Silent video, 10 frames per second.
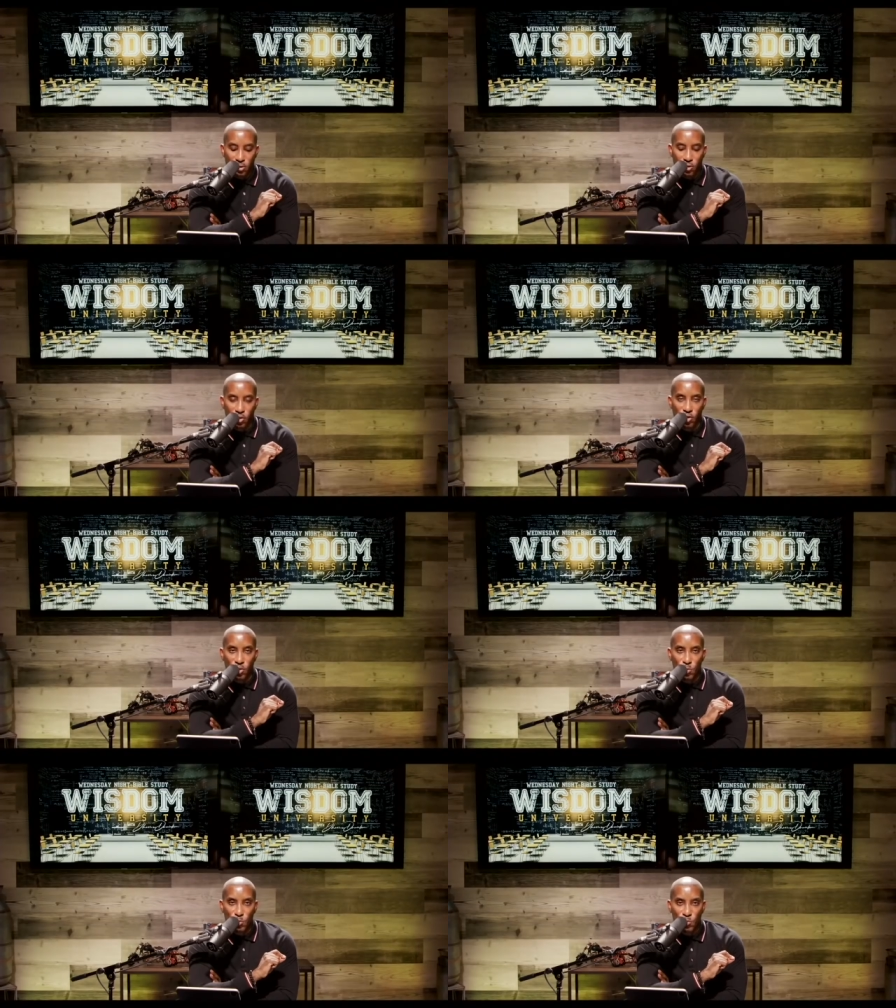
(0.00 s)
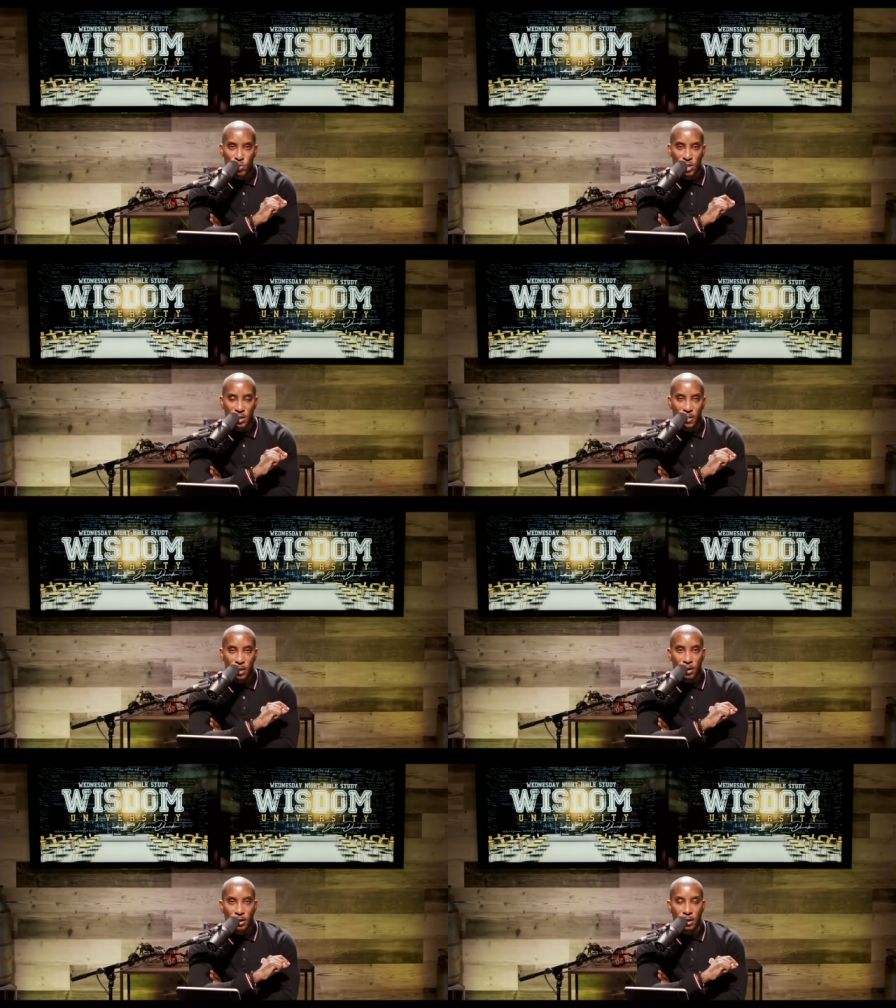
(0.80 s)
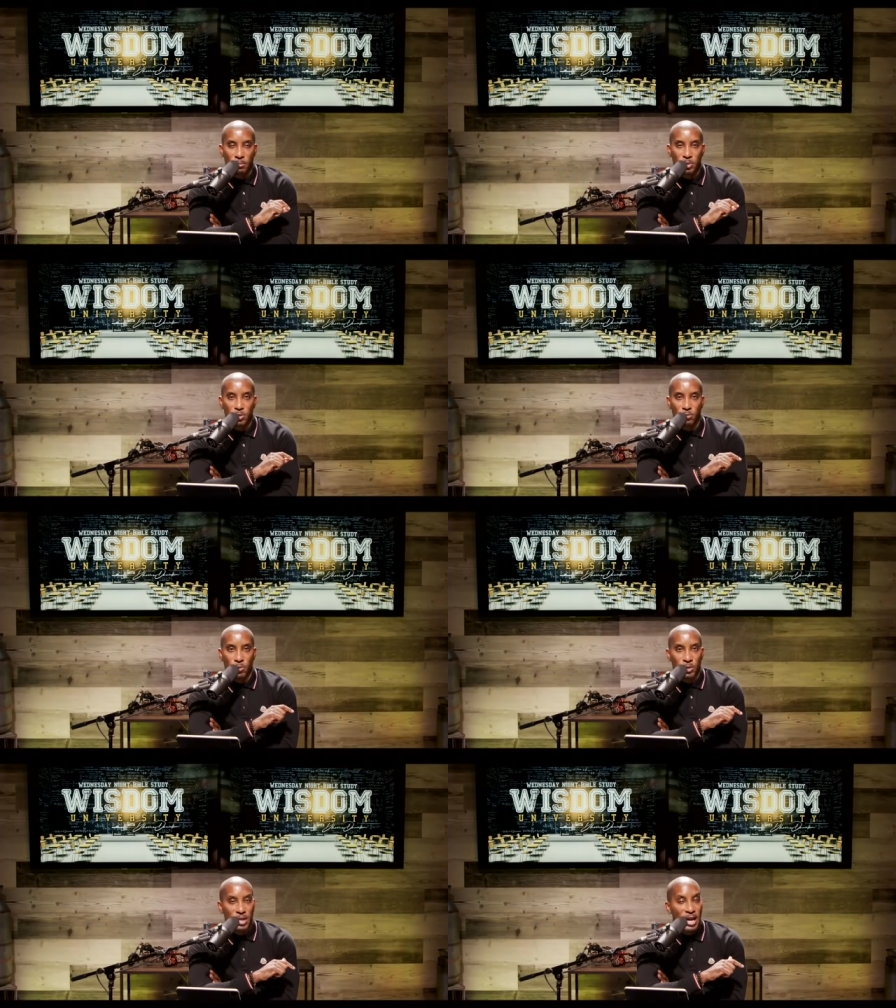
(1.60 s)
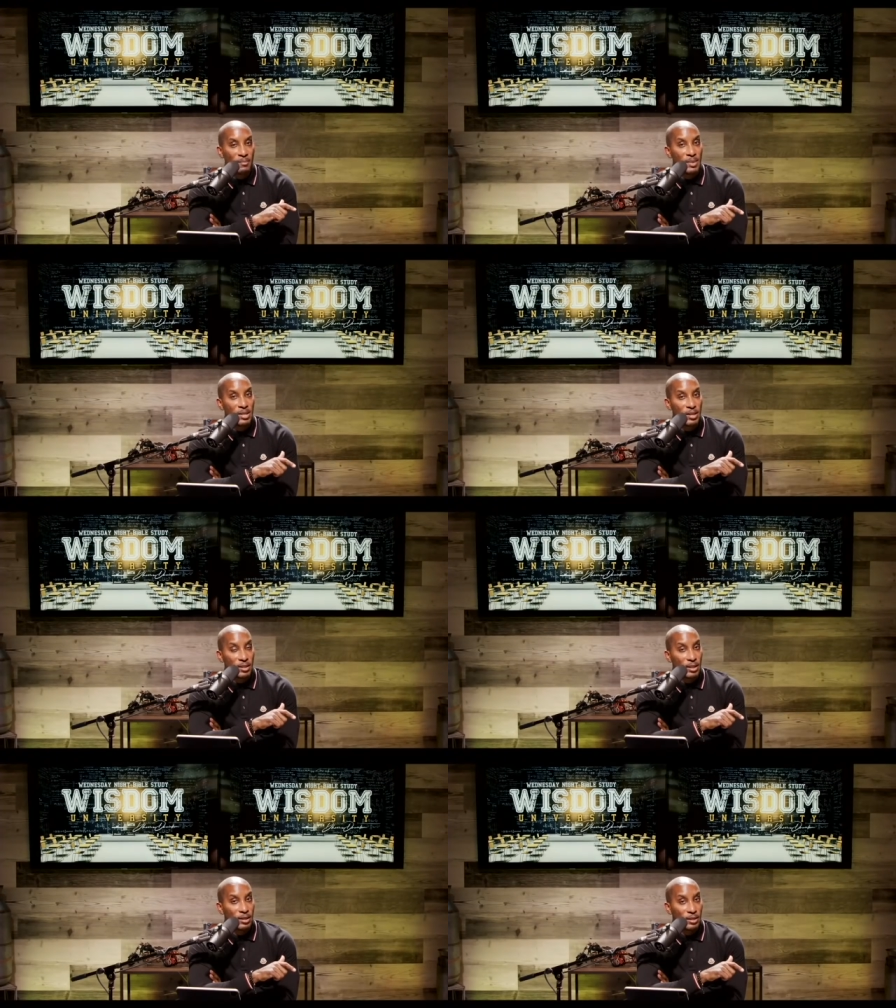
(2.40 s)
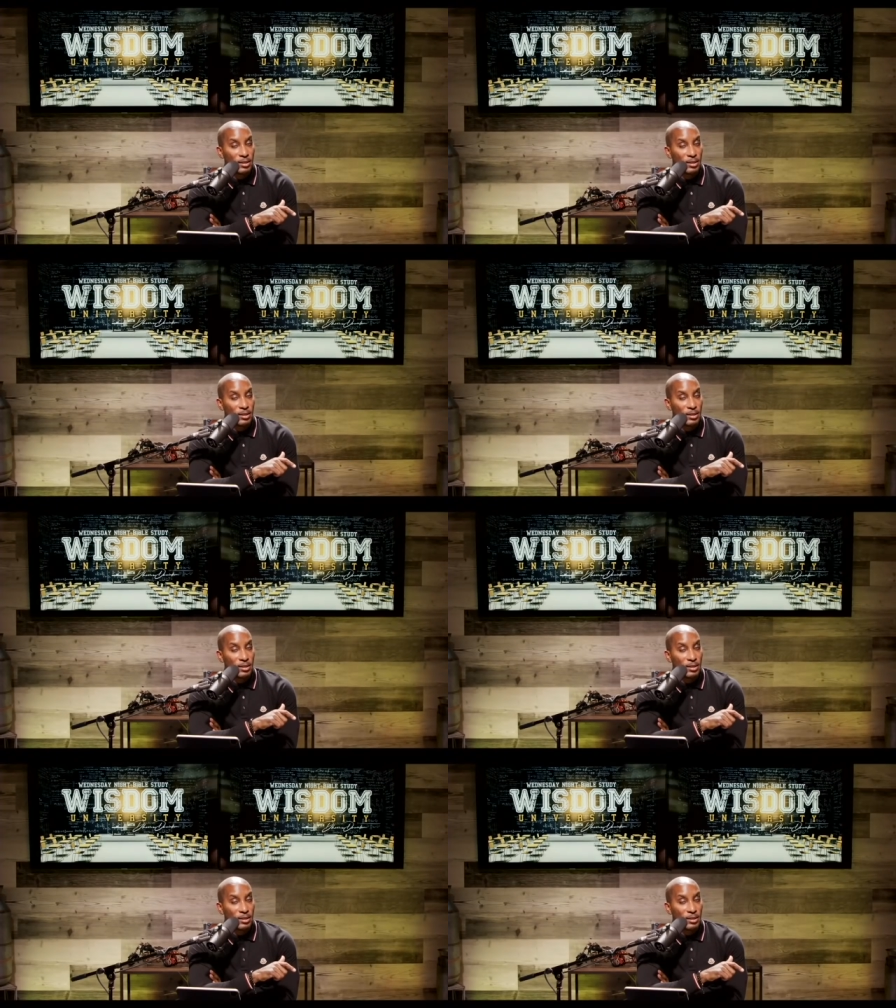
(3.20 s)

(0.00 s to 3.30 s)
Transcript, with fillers: soon comes to ruin. Not immediately,